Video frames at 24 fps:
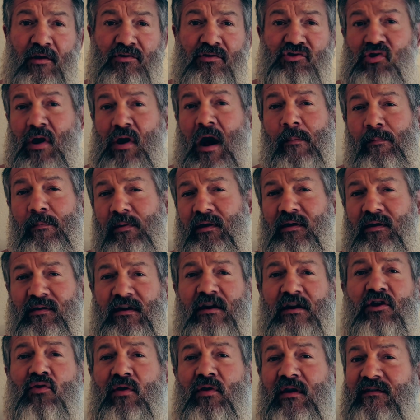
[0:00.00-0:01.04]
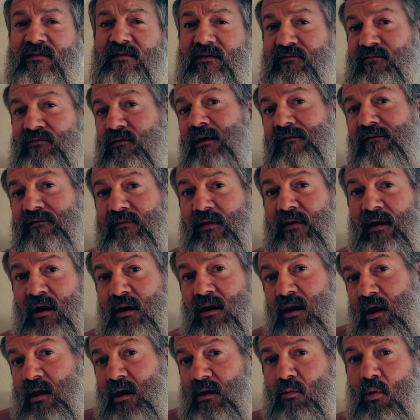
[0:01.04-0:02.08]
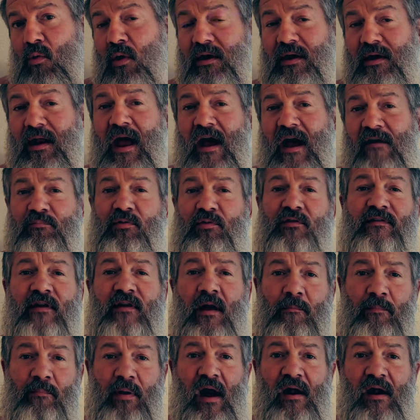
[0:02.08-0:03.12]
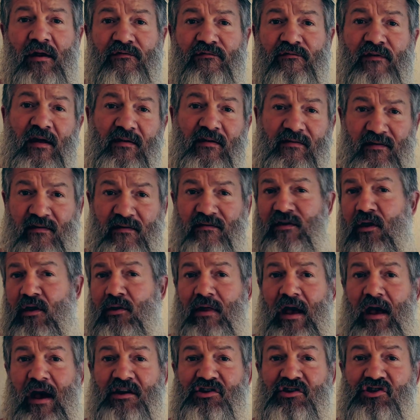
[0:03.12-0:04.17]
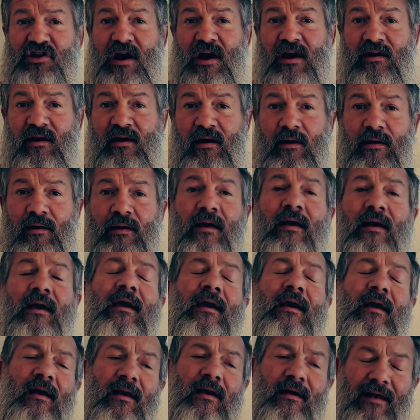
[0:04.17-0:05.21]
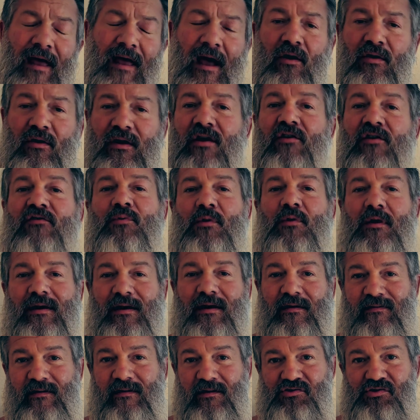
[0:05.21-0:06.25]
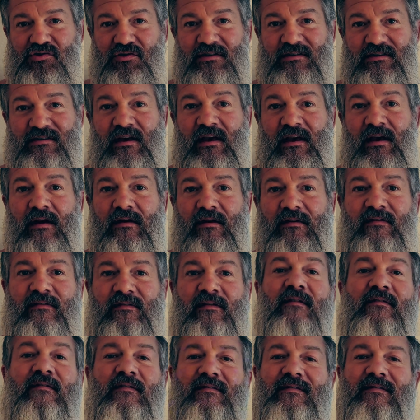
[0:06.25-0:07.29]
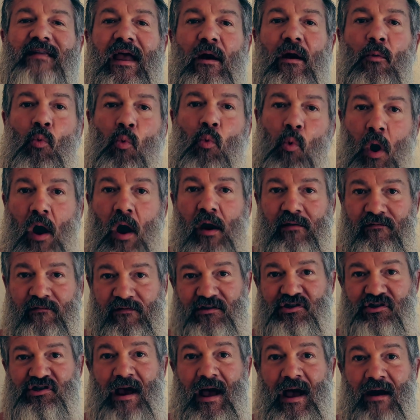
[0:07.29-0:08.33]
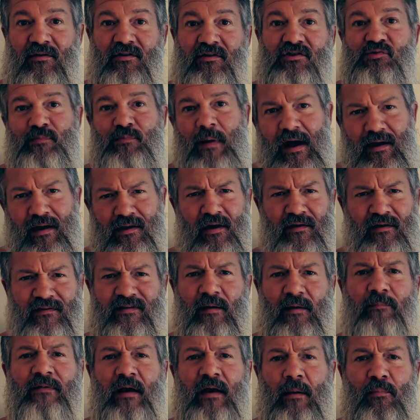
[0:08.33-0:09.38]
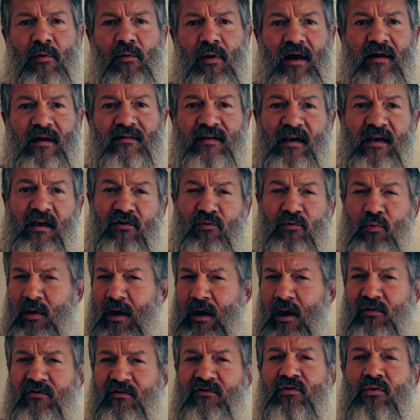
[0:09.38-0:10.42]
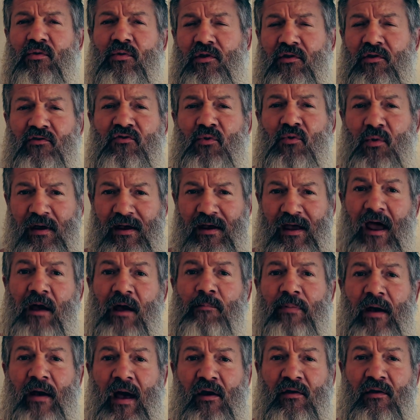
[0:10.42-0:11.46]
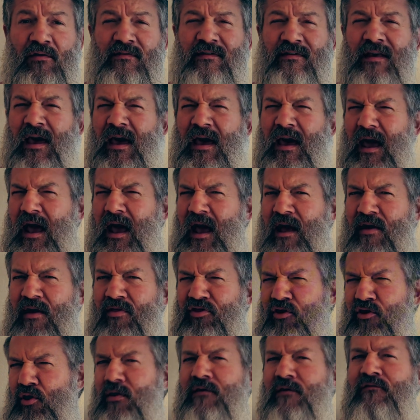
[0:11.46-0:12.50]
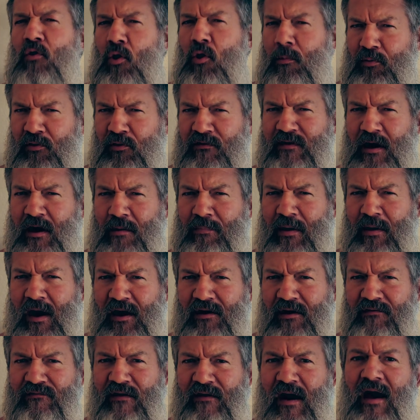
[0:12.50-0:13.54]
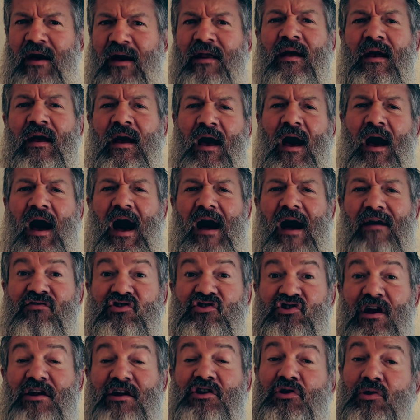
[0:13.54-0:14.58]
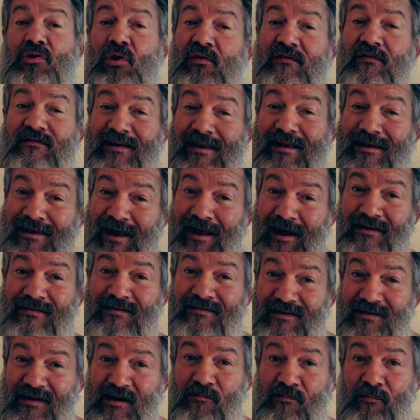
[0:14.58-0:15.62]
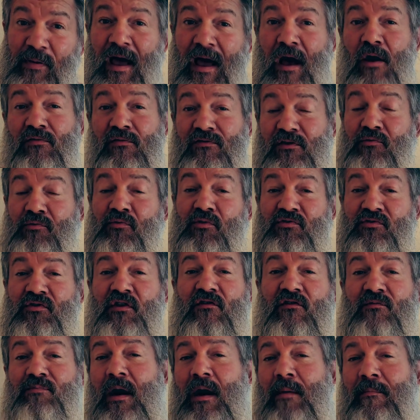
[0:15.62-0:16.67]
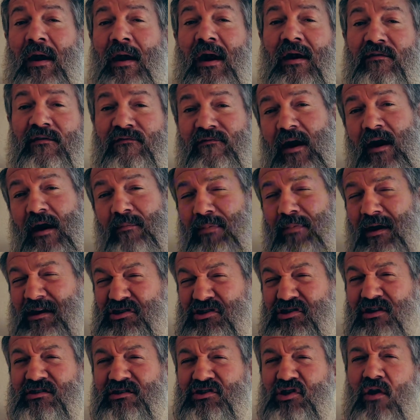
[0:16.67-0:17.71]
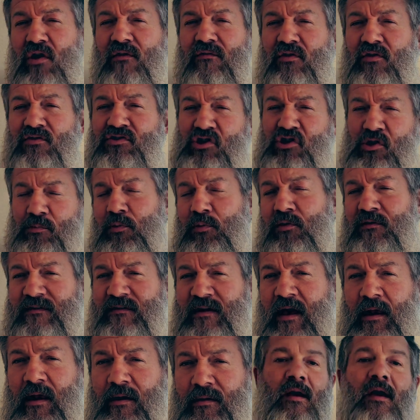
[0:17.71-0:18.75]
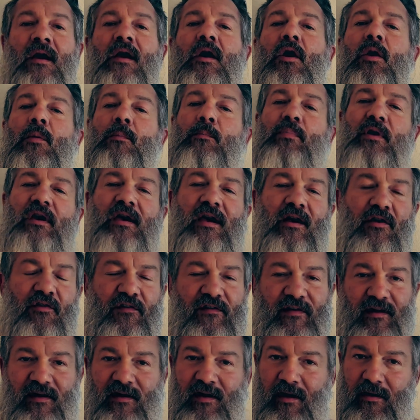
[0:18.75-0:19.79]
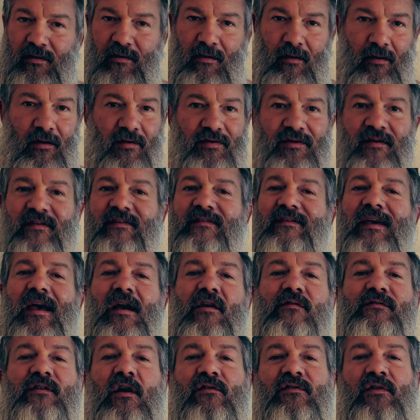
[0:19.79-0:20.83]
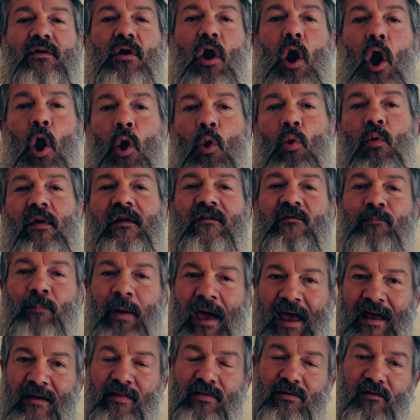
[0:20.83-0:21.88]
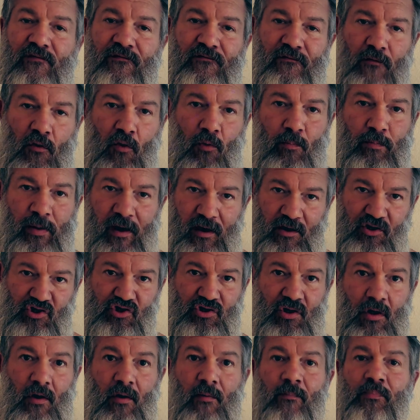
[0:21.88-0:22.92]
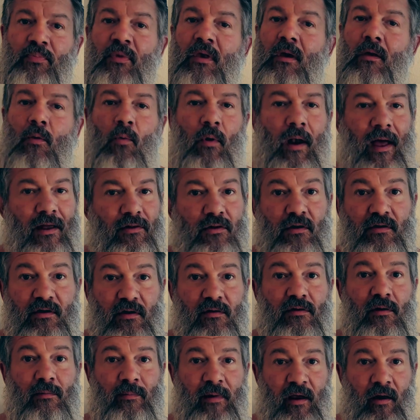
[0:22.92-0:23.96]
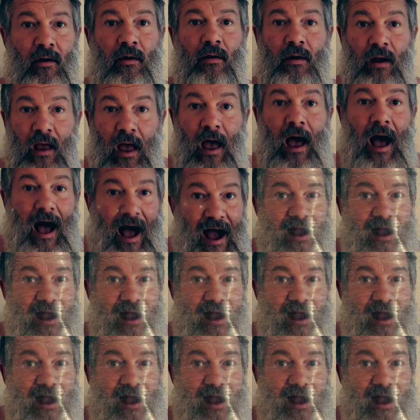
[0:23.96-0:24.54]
drop and a decrease of roughly 1.5% body fat since our last check-in. Now, here's where it gets interesting. Since day one of the challenge, back on September 18th, when I was 228 pounds and 34% body fat, I've shed close to 19 pounds and reduced my body fat by just over 2%. But here's the kicker. The scale doesn't always paint the full picture. When I look in the mirror, I